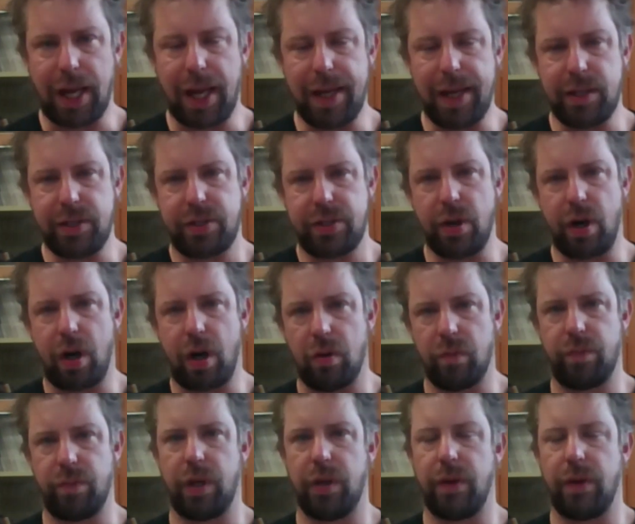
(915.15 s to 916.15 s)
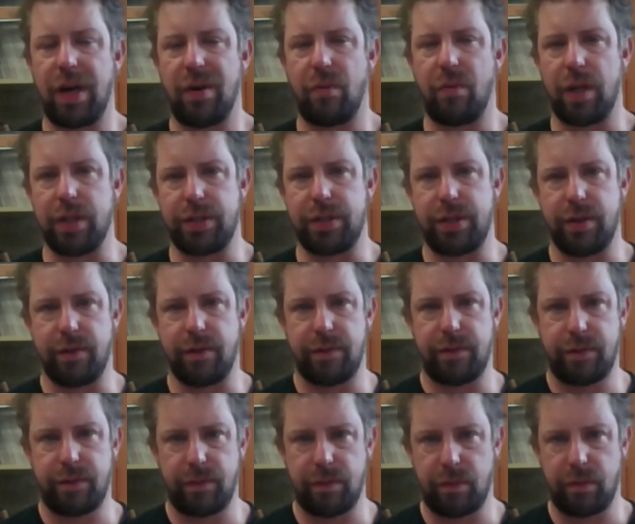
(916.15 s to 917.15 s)
heat your whole brew up once you've
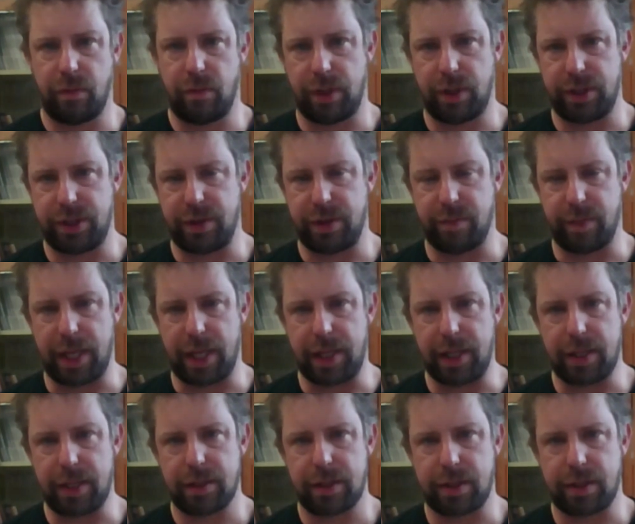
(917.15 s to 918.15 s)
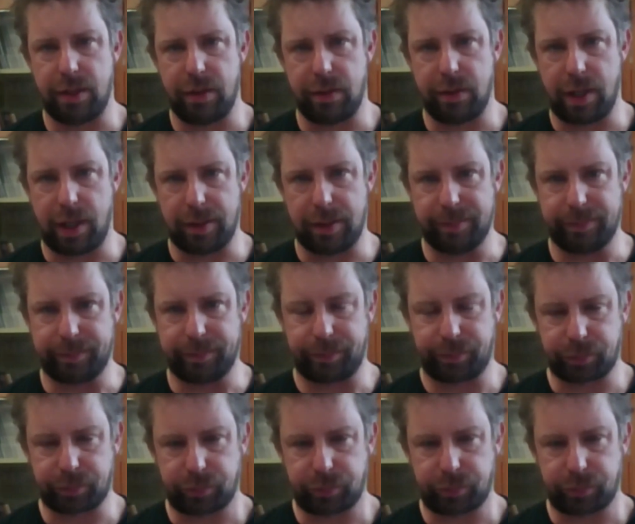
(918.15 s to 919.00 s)
made it to